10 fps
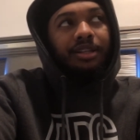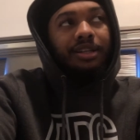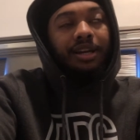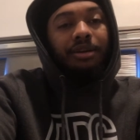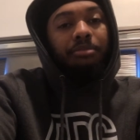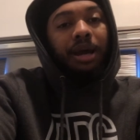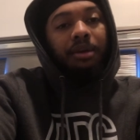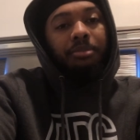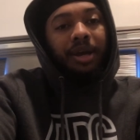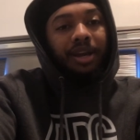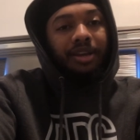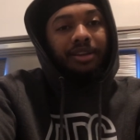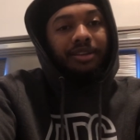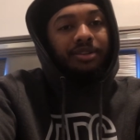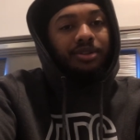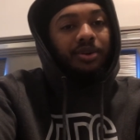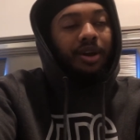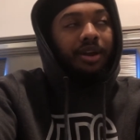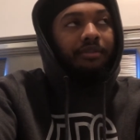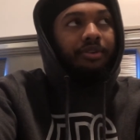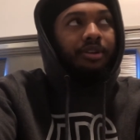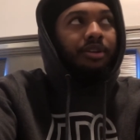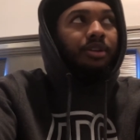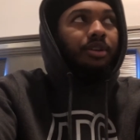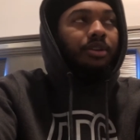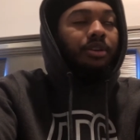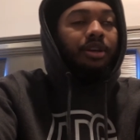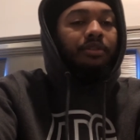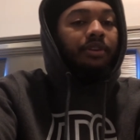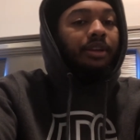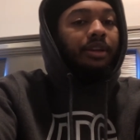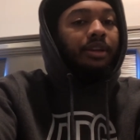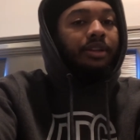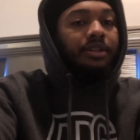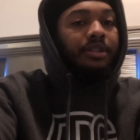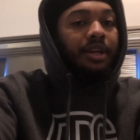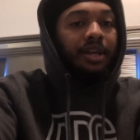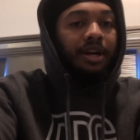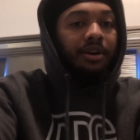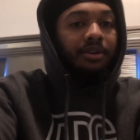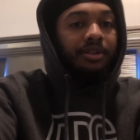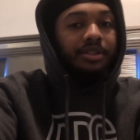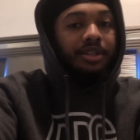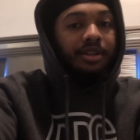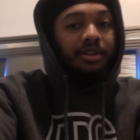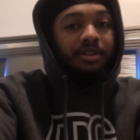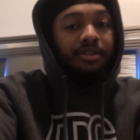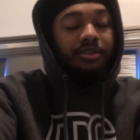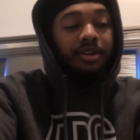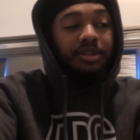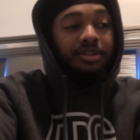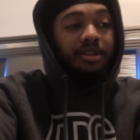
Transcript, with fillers: like a backpack, so heavy you can't even take it out. It's like it's crazy.